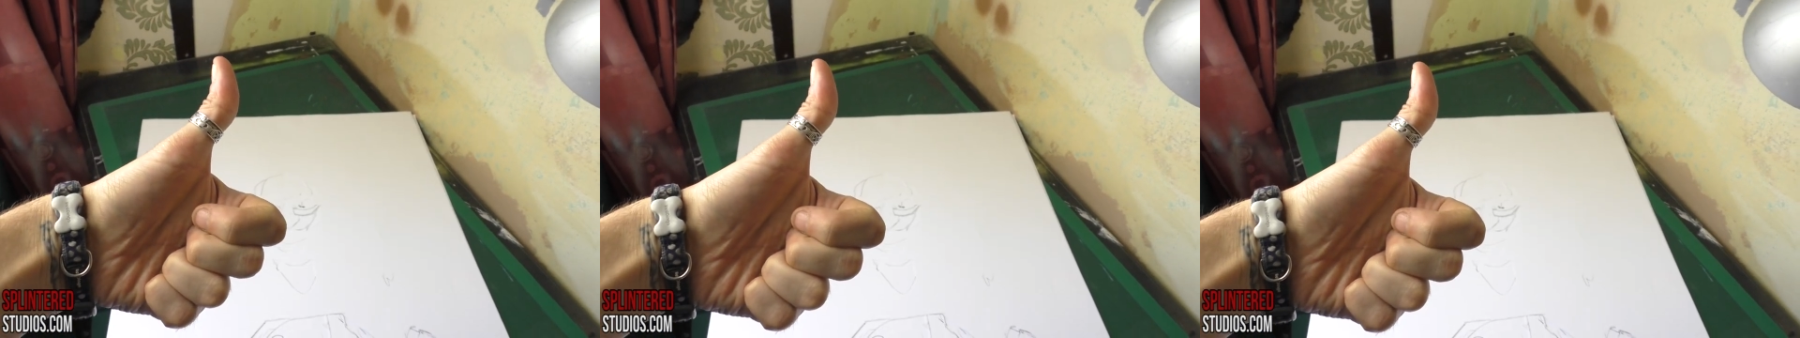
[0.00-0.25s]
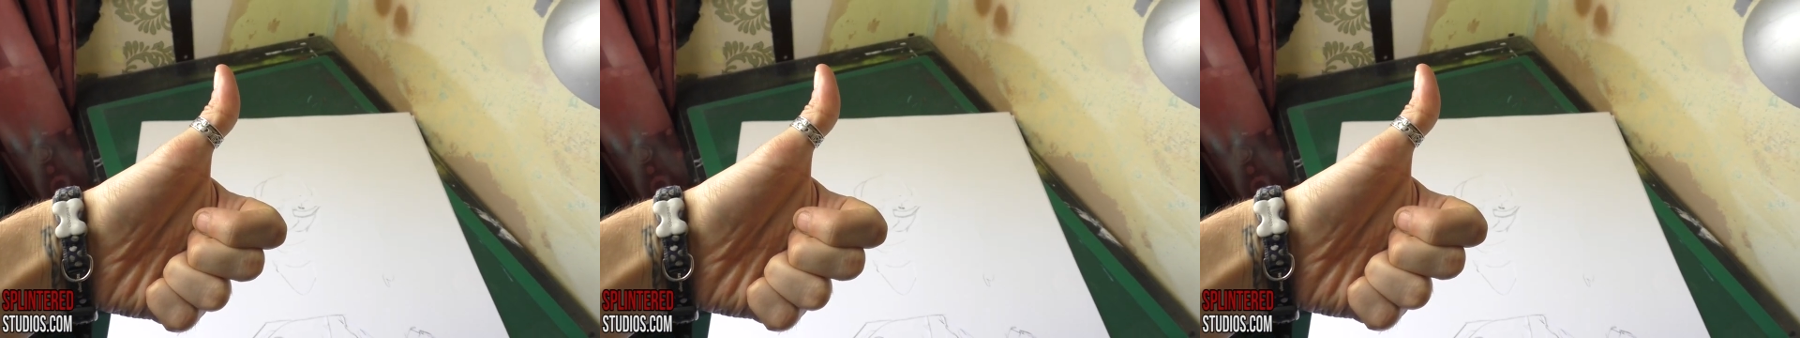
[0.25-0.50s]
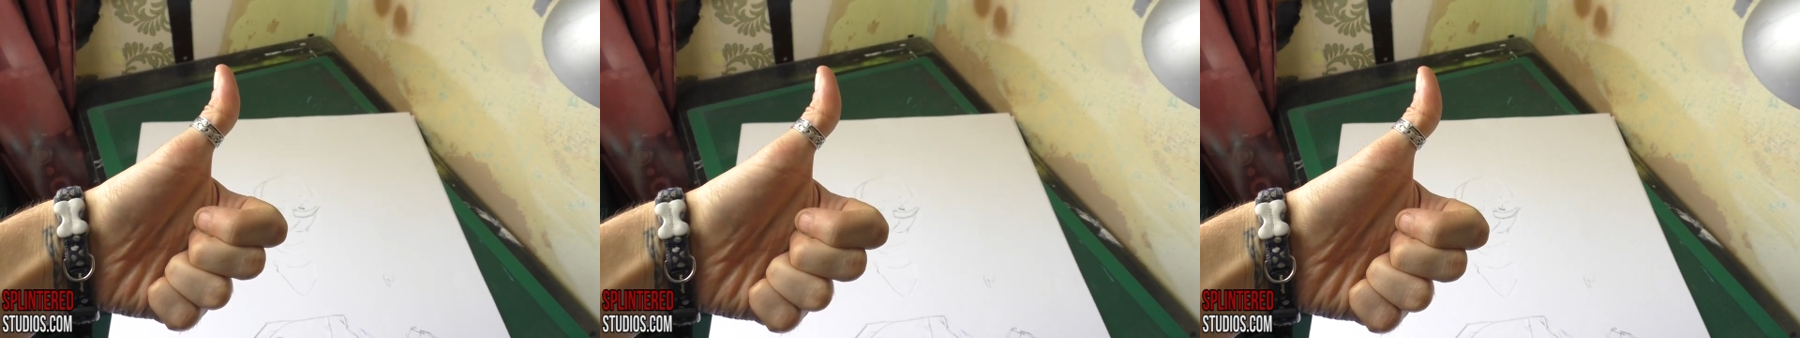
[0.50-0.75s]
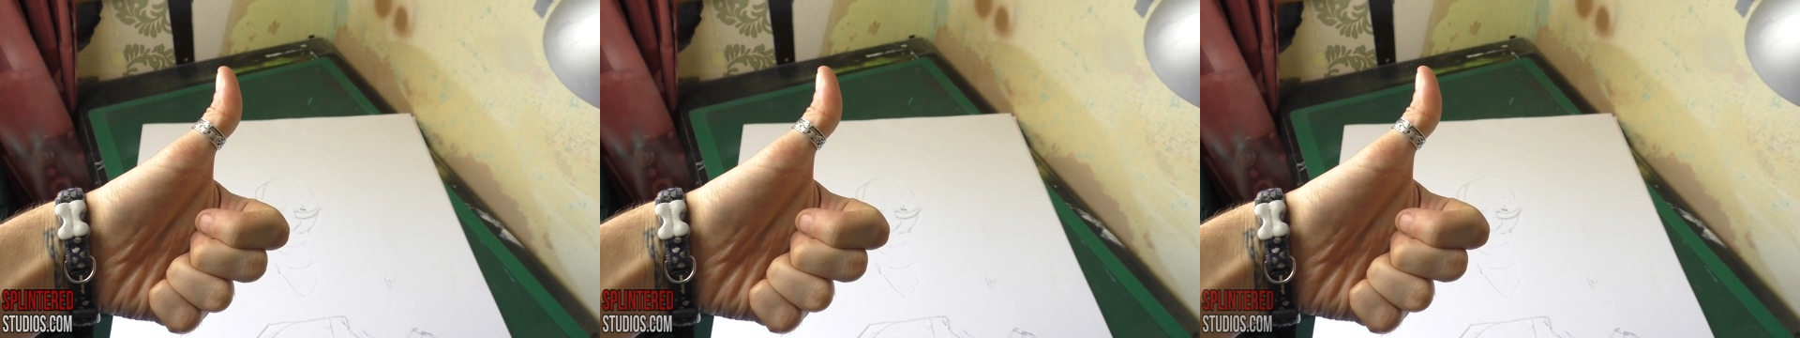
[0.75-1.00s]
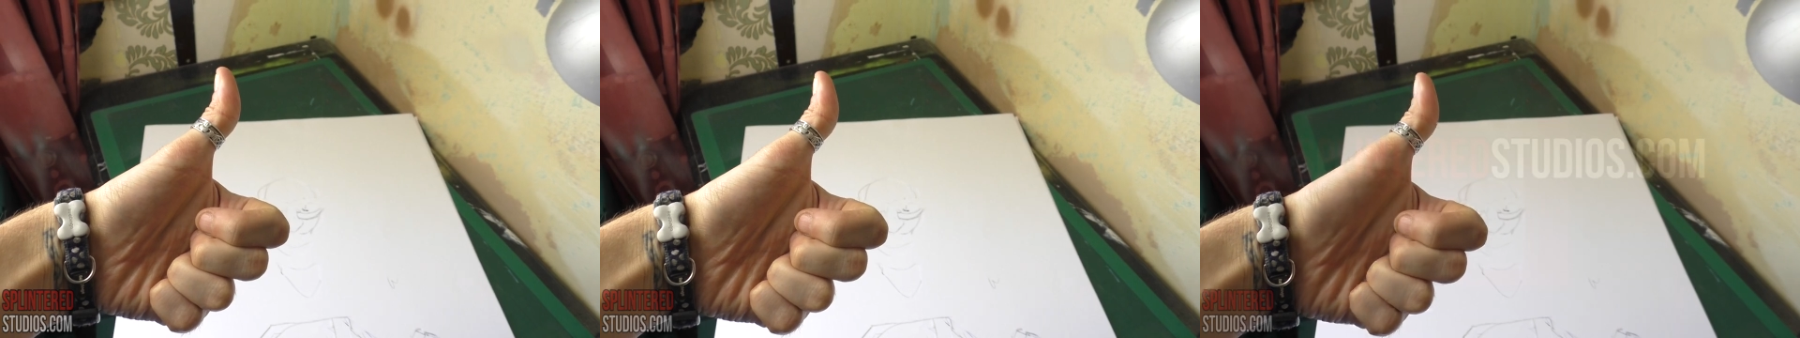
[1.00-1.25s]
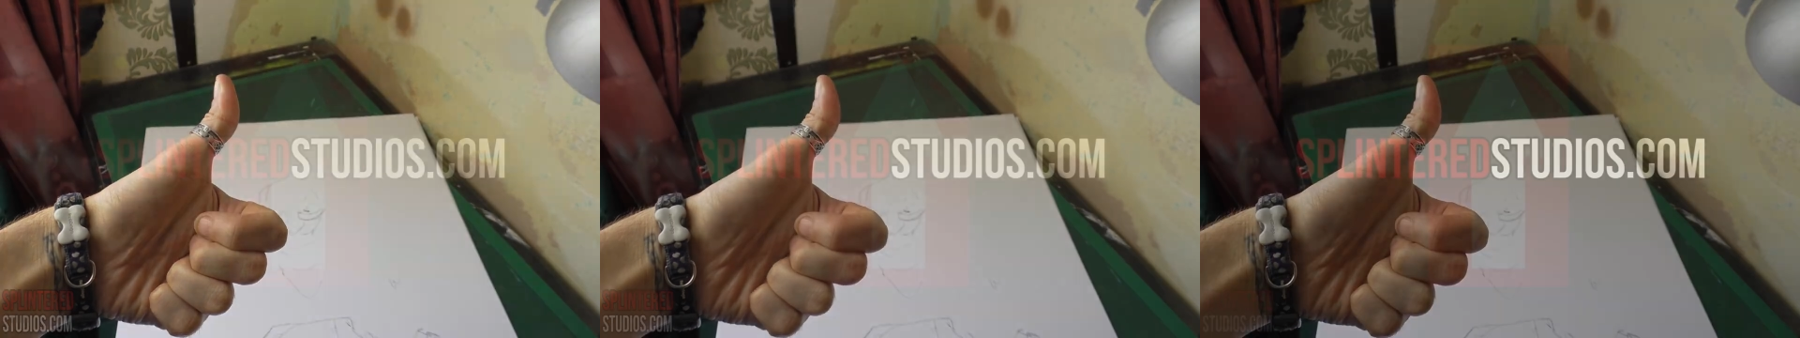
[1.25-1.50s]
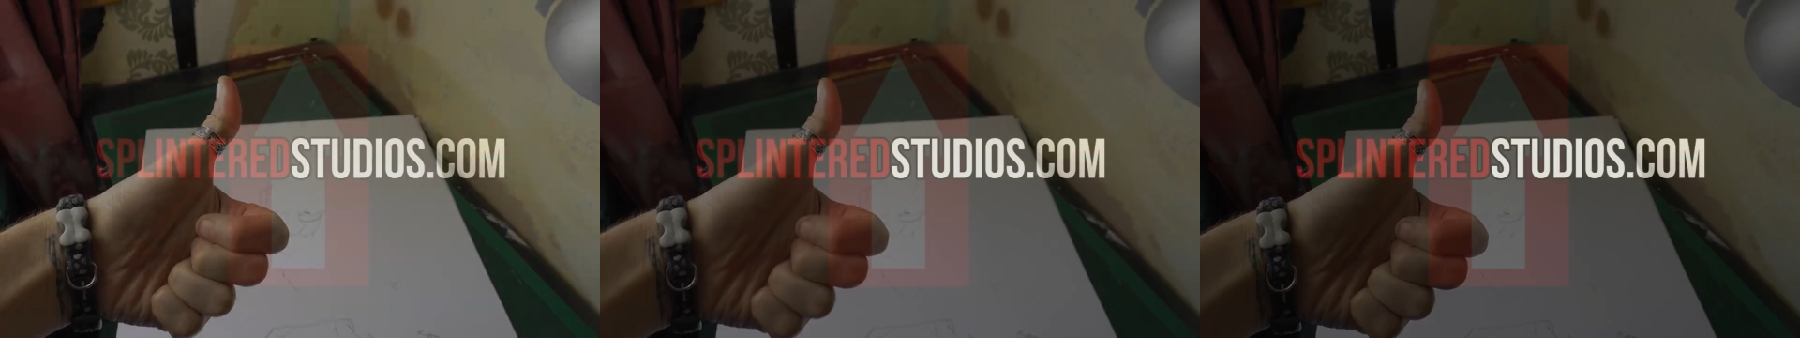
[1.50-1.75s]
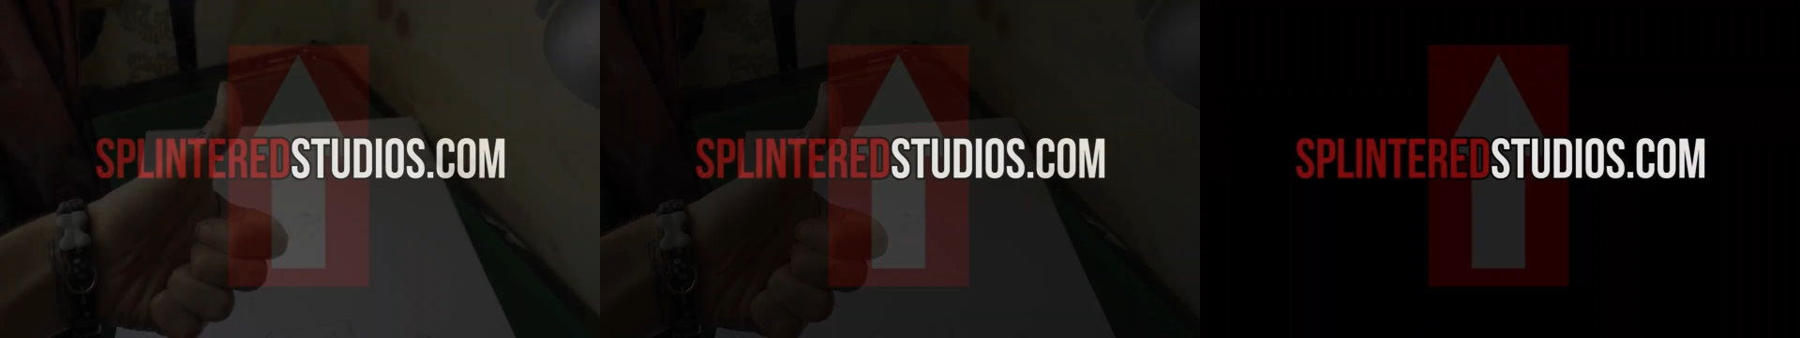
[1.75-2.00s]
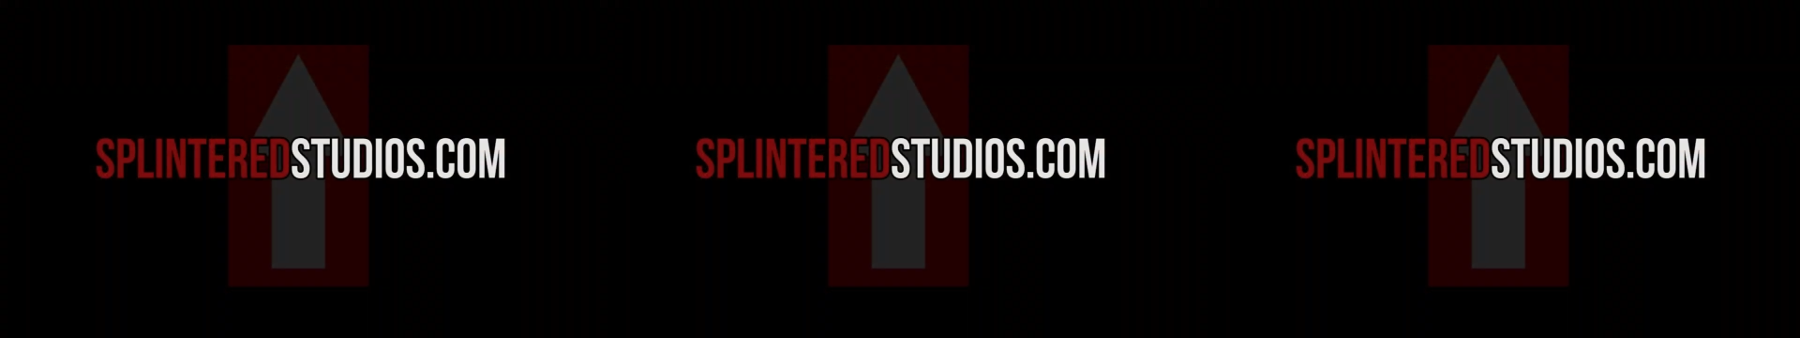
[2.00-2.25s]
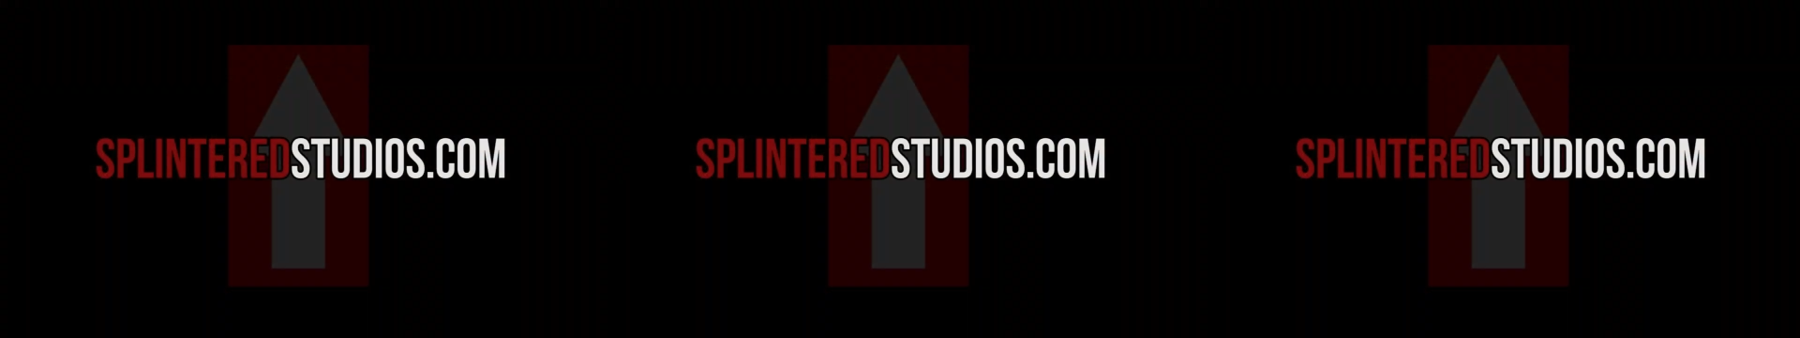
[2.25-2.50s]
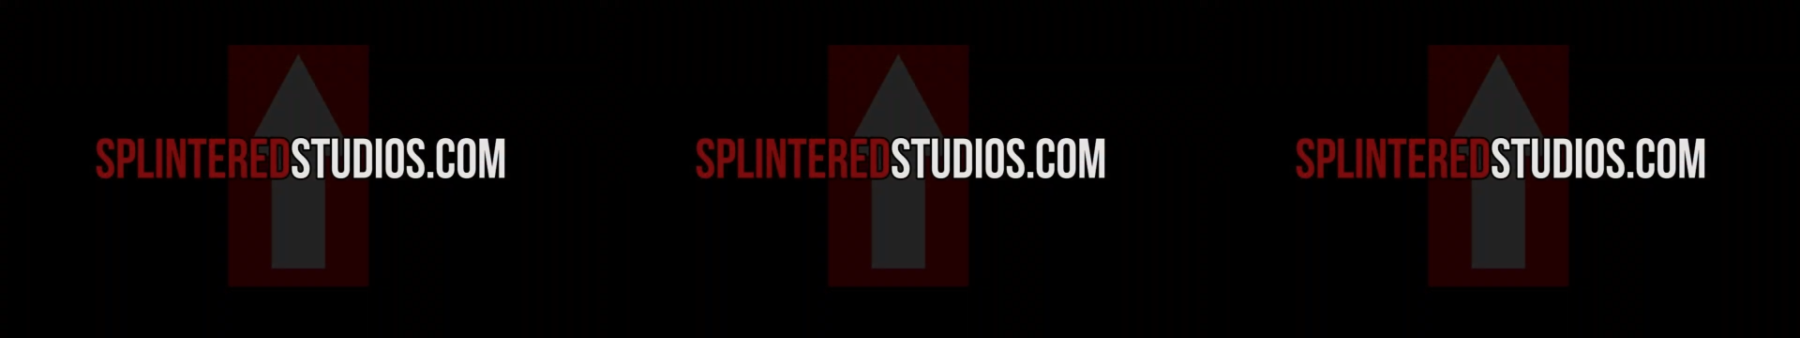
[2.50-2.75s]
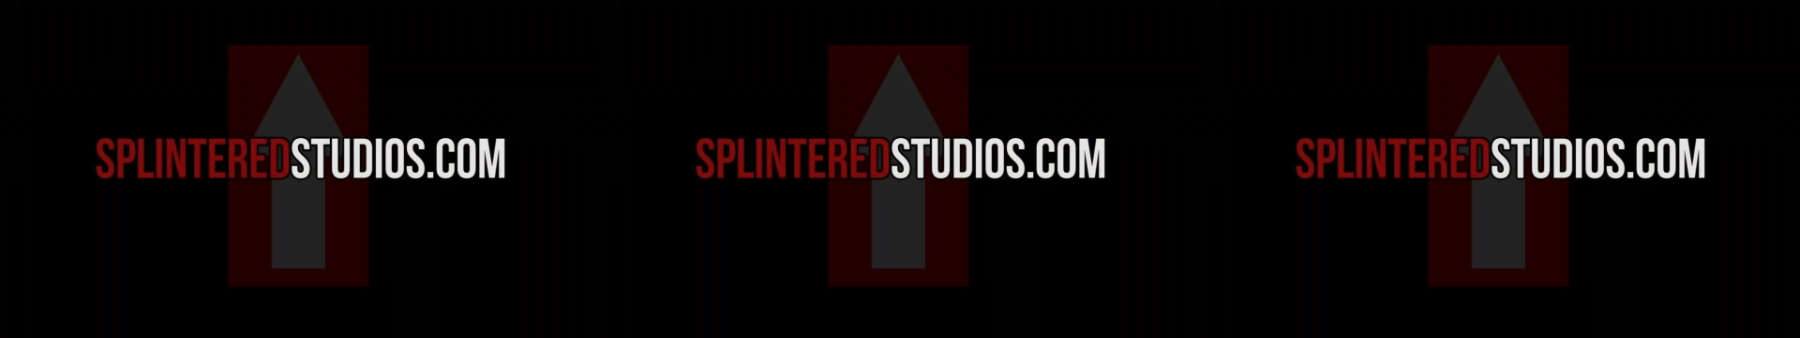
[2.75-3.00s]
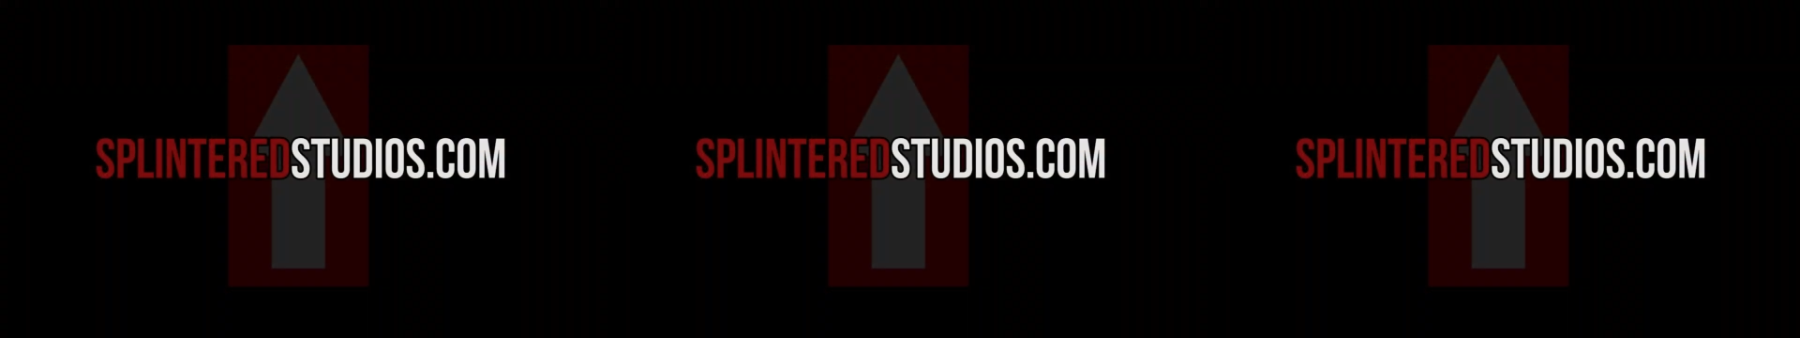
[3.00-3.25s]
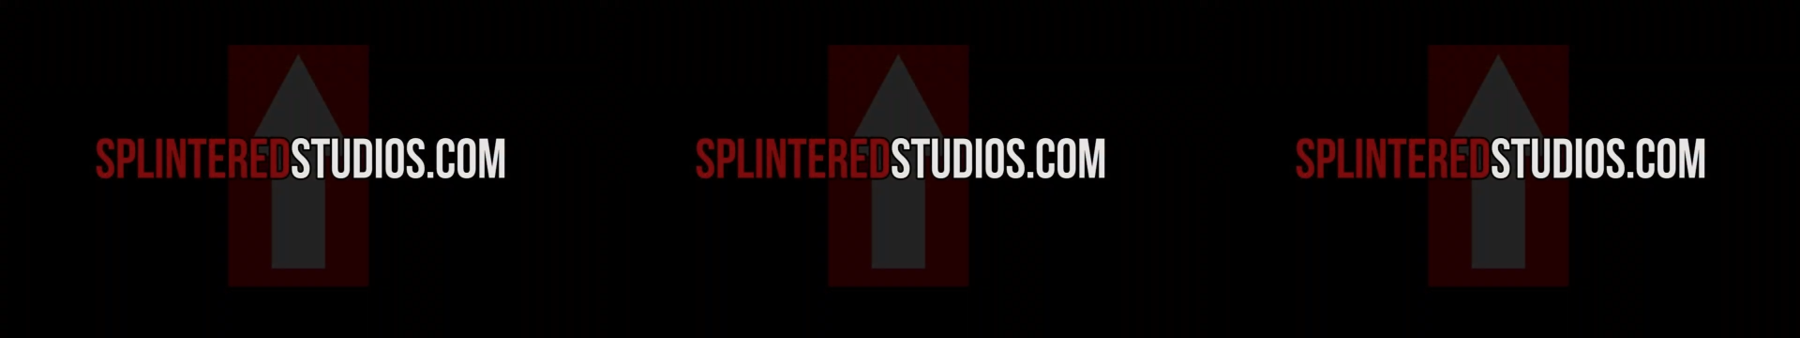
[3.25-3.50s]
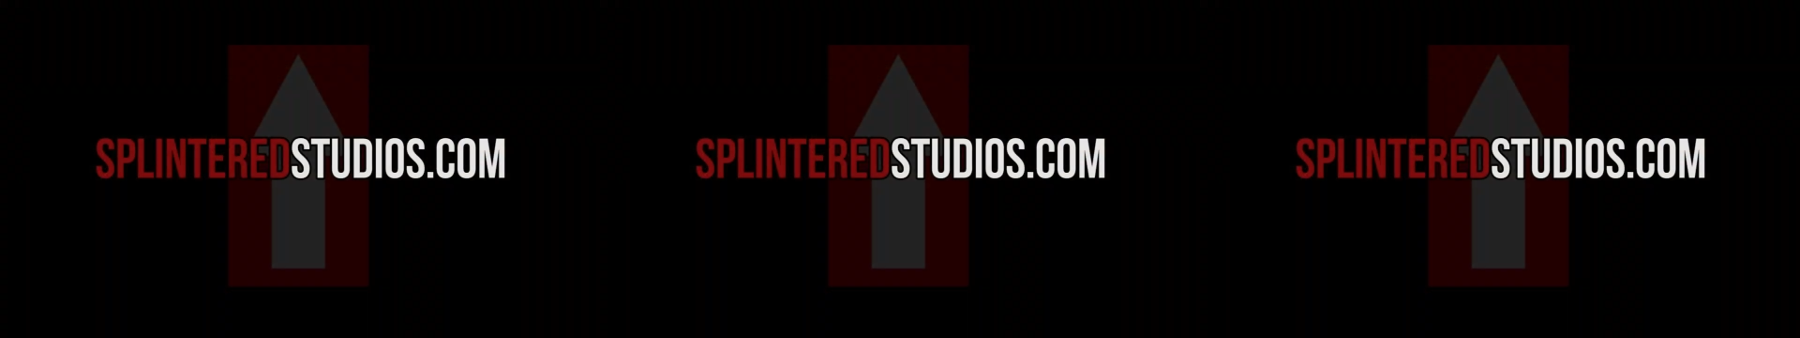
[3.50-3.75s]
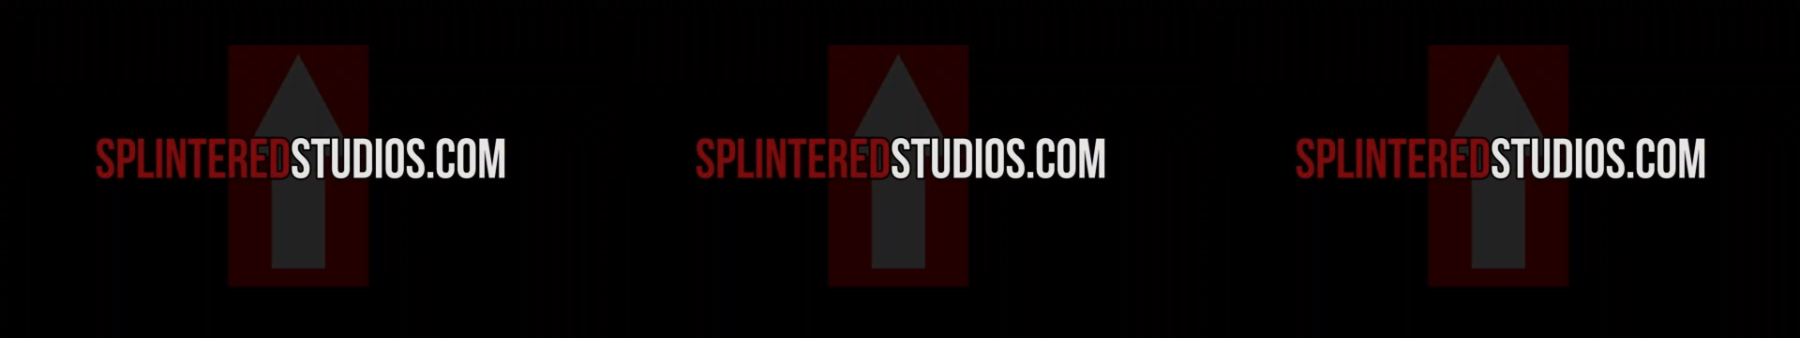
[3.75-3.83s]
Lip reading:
[unreadable: no face in view]